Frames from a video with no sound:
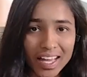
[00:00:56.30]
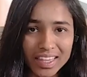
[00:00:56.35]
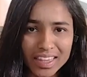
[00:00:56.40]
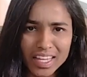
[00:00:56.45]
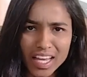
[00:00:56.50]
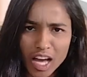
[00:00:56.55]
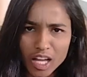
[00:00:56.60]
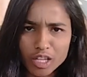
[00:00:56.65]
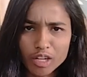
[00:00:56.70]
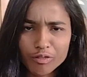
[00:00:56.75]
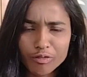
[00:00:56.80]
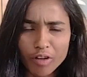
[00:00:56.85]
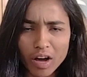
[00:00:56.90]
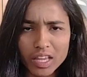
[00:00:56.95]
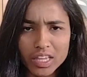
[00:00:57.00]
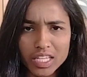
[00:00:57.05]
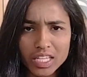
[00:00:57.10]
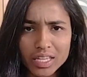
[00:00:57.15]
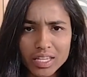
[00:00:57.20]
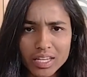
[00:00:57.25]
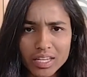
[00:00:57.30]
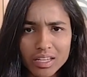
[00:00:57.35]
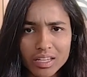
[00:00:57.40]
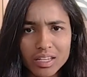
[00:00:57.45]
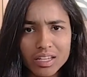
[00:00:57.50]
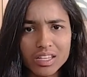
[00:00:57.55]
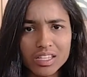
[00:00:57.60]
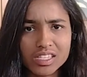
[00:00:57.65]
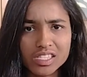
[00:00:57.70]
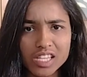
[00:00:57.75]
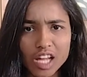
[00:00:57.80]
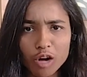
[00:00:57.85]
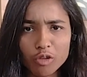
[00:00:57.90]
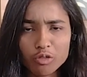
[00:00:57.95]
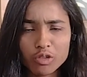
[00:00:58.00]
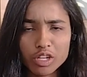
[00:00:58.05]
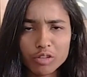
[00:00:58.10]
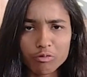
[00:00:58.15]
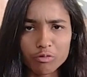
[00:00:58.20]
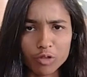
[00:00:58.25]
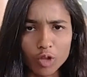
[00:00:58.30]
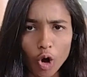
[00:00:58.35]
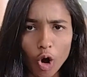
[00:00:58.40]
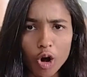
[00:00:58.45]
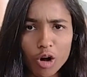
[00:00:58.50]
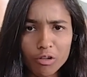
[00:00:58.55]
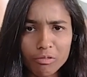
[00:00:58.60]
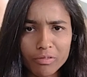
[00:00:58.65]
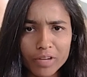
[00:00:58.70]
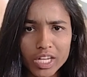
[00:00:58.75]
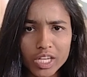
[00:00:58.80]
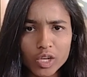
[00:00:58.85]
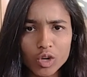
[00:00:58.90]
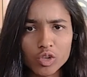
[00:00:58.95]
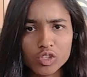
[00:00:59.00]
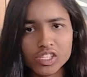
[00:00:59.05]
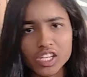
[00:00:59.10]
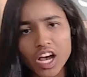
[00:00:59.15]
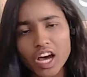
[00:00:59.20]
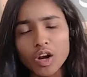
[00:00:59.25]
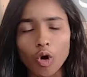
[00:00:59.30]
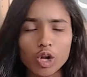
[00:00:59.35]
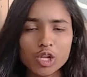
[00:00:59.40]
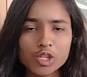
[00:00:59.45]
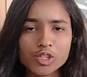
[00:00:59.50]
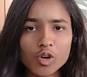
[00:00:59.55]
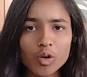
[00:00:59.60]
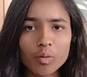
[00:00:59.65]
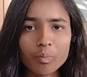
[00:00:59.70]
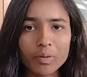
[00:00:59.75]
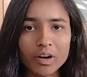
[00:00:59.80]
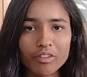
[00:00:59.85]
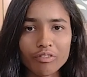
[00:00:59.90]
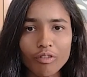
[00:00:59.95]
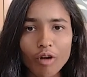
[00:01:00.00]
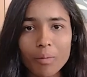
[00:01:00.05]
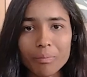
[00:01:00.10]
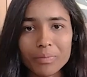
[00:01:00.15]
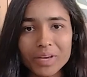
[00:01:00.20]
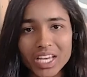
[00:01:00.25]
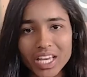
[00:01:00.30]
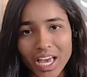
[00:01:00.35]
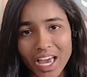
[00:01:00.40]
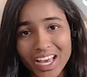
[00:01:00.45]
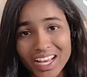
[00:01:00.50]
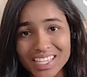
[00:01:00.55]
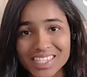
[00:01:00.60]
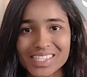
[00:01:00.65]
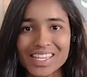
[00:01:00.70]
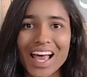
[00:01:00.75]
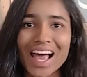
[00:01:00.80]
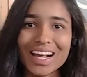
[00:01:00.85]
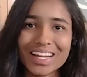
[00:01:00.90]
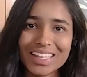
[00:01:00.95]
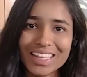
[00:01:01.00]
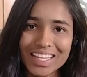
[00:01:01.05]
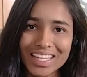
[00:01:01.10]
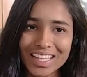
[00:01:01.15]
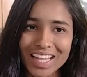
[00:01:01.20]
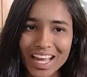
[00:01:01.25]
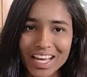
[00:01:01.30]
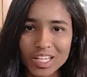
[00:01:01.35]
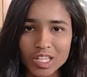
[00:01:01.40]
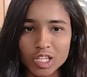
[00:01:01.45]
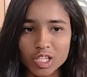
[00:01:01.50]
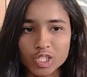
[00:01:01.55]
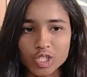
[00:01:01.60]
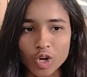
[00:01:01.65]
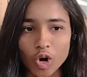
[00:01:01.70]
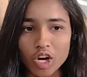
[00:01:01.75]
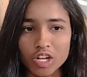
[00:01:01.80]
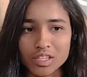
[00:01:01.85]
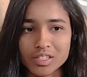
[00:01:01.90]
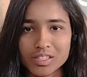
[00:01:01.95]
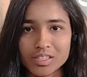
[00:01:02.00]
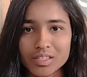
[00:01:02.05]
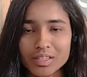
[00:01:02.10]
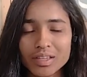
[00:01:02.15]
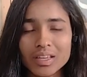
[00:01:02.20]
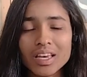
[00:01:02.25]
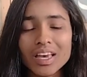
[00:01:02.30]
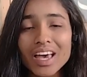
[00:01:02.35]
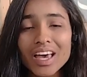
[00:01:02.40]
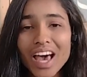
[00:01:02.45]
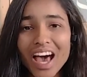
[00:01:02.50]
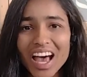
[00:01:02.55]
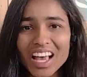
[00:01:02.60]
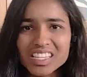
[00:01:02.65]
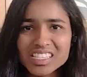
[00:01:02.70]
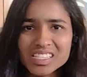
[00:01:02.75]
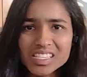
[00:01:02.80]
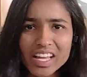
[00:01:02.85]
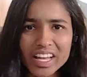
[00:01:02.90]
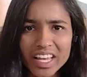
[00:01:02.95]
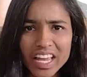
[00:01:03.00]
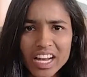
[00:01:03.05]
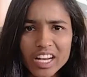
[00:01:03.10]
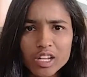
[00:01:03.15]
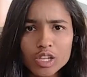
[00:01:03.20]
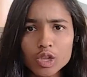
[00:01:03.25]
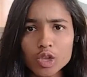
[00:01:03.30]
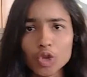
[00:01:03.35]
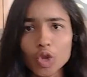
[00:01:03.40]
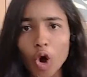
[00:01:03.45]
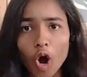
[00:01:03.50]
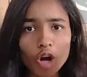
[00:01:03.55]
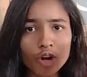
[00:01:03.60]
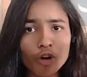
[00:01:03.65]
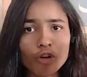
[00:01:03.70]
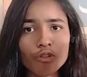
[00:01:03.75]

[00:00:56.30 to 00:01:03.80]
the other funny thing is now the long videos are also performing exactly like the shorts. As in, they get a lot